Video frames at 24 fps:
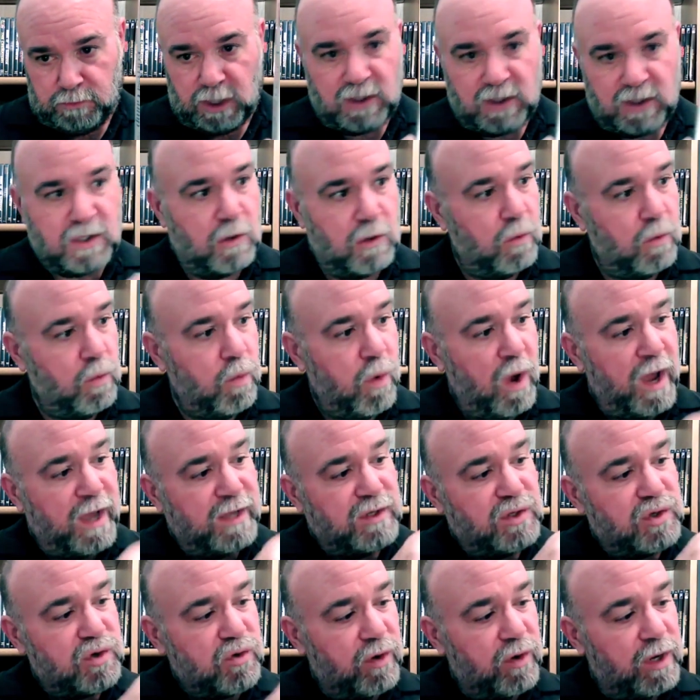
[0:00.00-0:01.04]
So
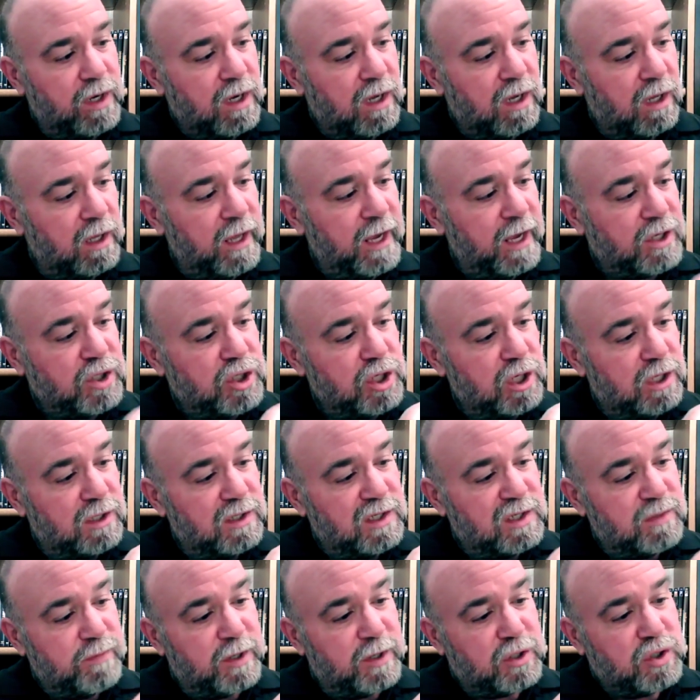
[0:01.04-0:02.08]
widescreen collection,
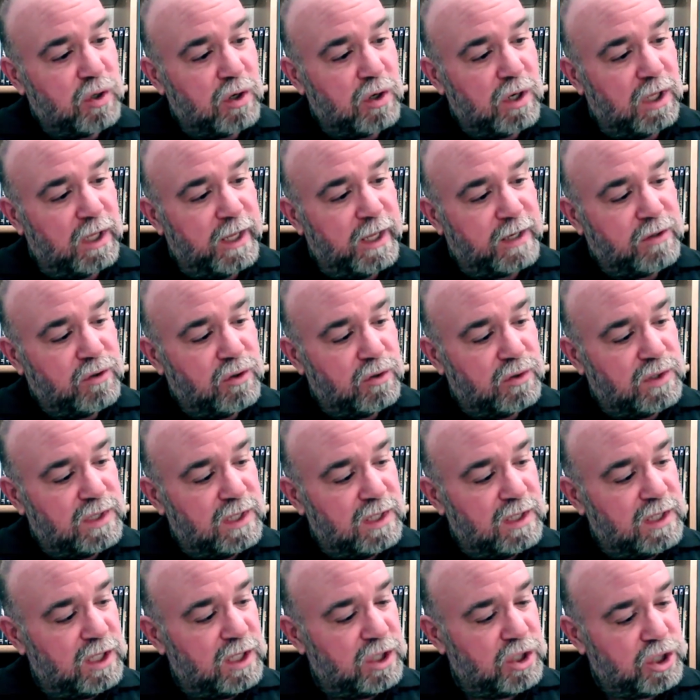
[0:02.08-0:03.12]
special collector's
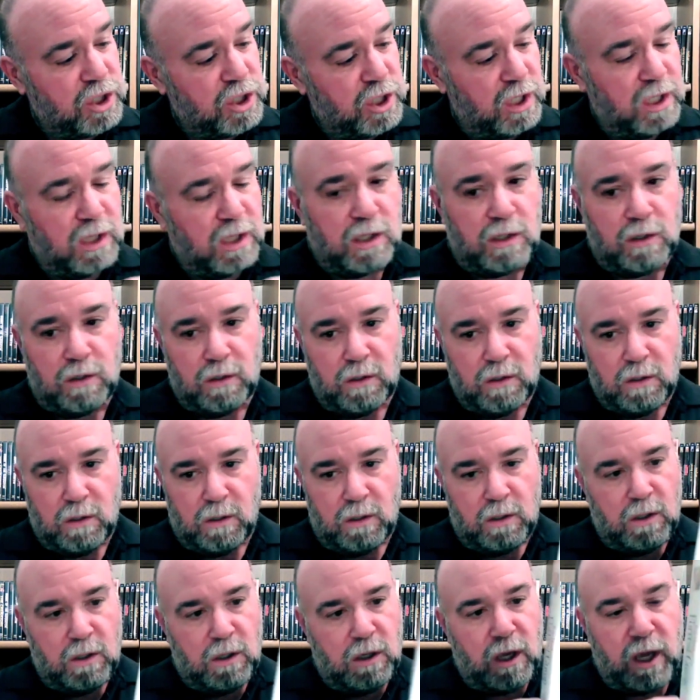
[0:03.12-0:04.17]
edition.
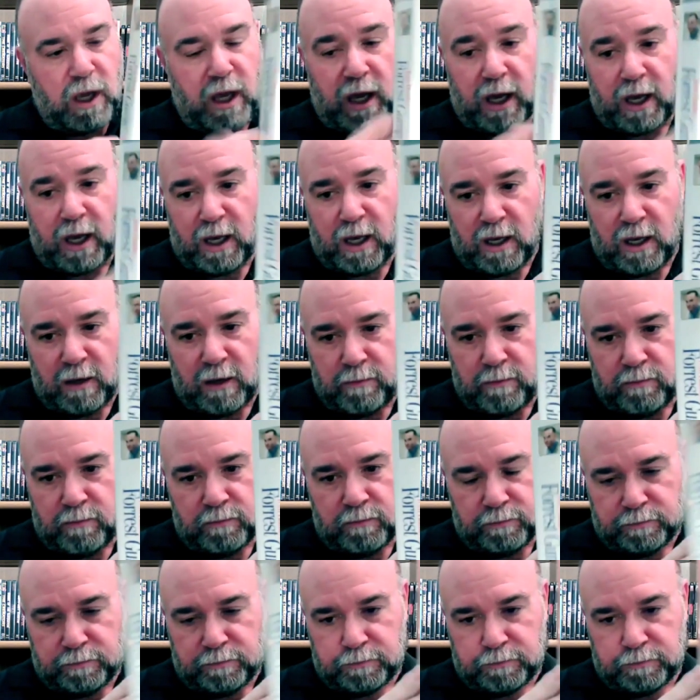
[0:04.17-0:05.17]
Um,